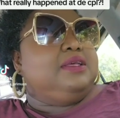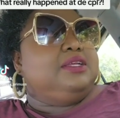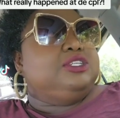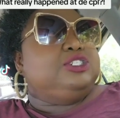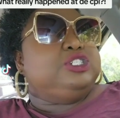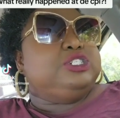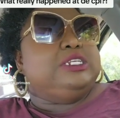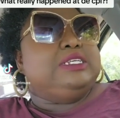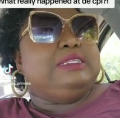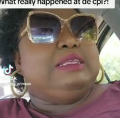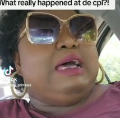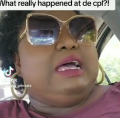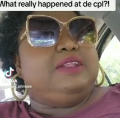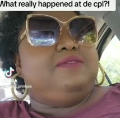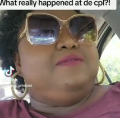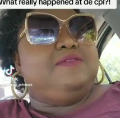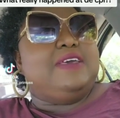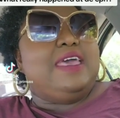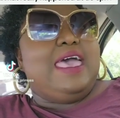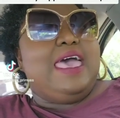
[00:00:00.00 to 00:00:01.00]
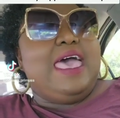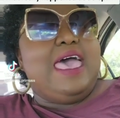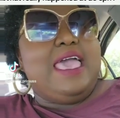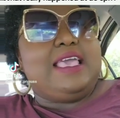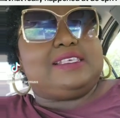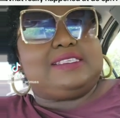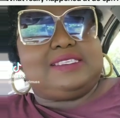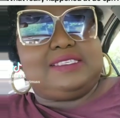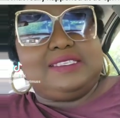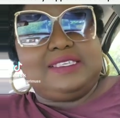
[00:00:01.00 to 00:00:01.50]
Trinidad
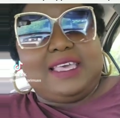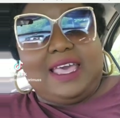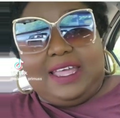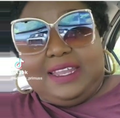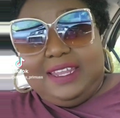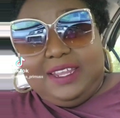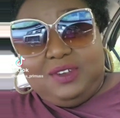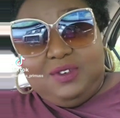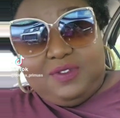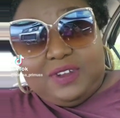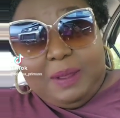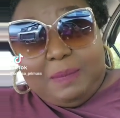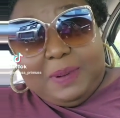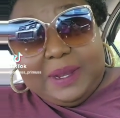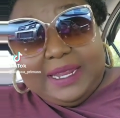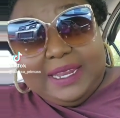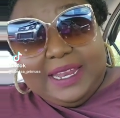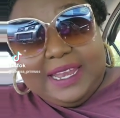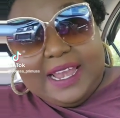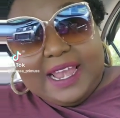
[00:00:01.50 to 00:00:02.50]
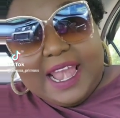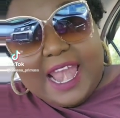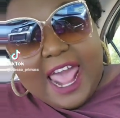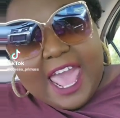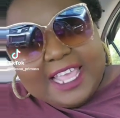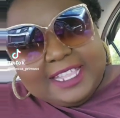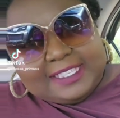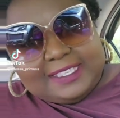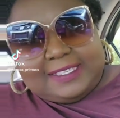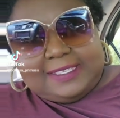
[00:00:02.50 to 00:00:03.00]
vex. God did over the plane in the
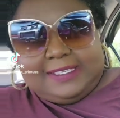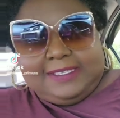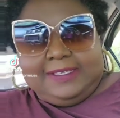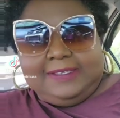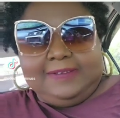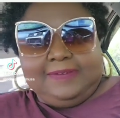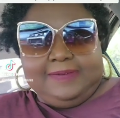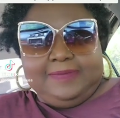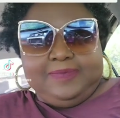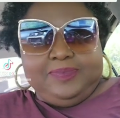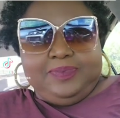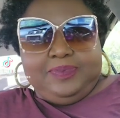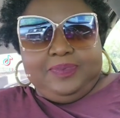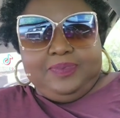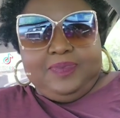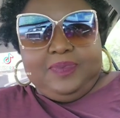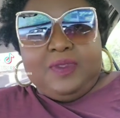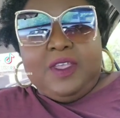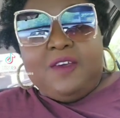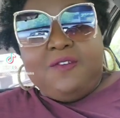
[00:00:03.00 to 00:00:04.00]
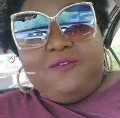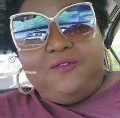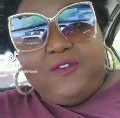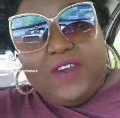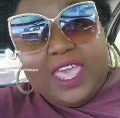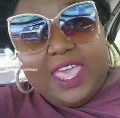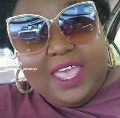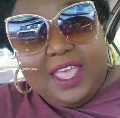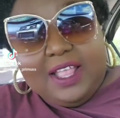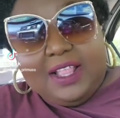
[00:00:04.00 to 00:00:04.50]
lights.
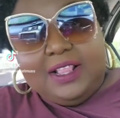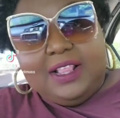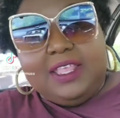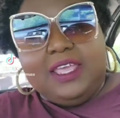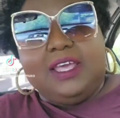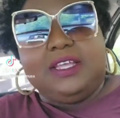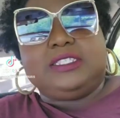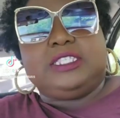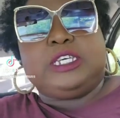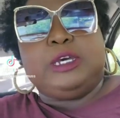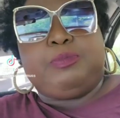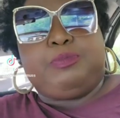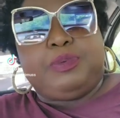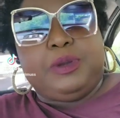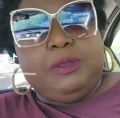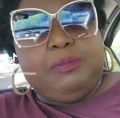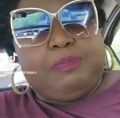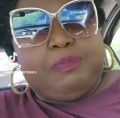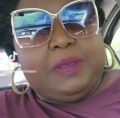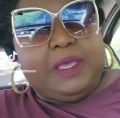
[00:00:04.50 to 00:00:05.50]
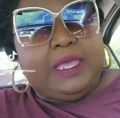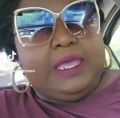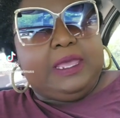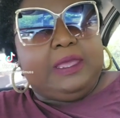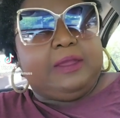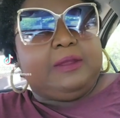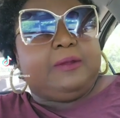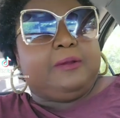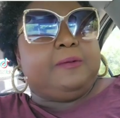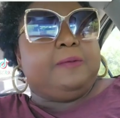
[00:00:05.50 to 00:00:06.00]
Failure to
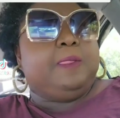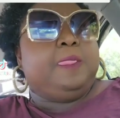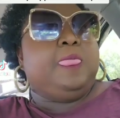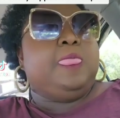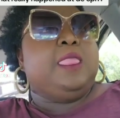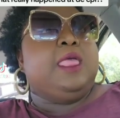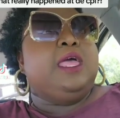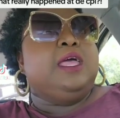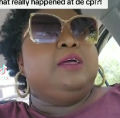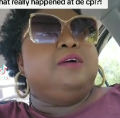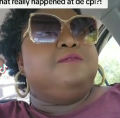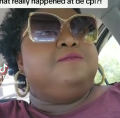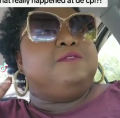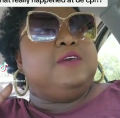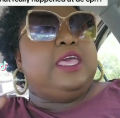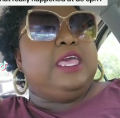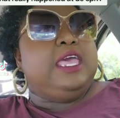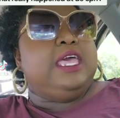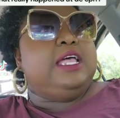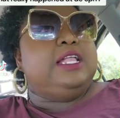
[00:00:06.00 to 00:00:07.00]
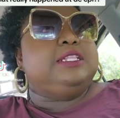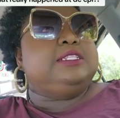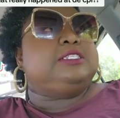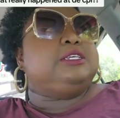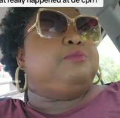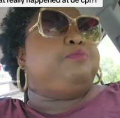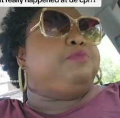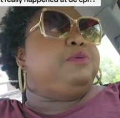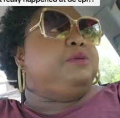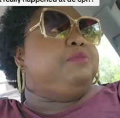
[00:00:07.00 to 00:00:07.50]
prepare. Fail
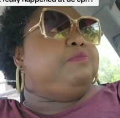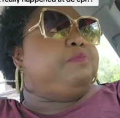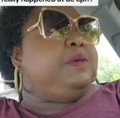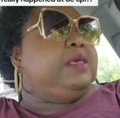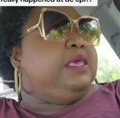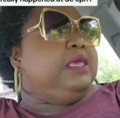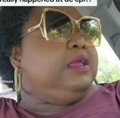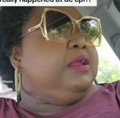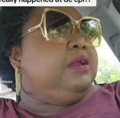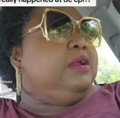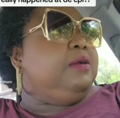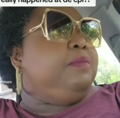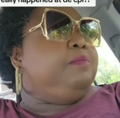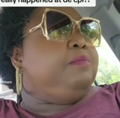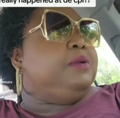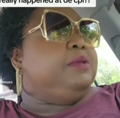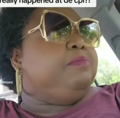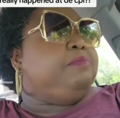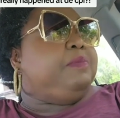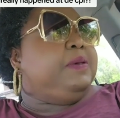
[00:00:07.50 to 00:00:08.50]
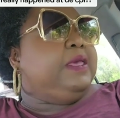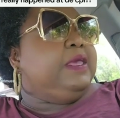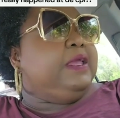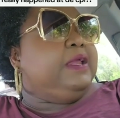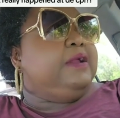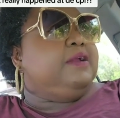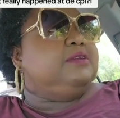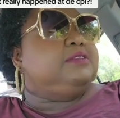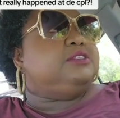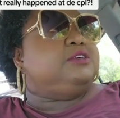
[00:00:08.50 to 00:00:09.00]
to prepare,
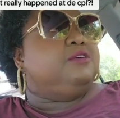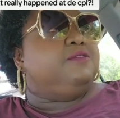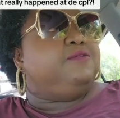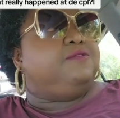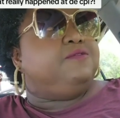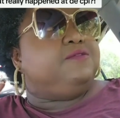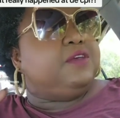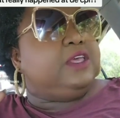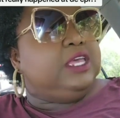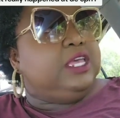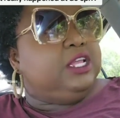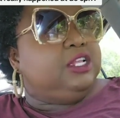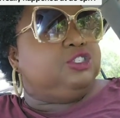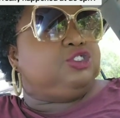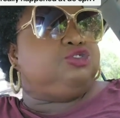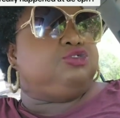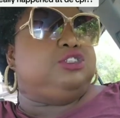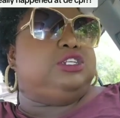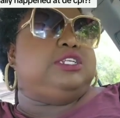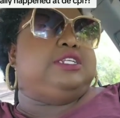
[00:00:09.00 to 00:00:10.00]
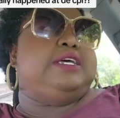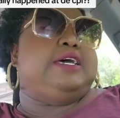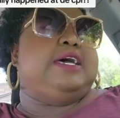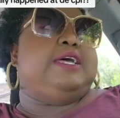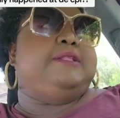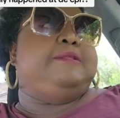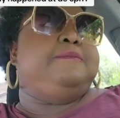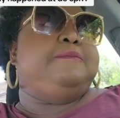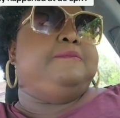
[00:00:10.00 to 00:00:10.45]
prepare to fail Trinidad.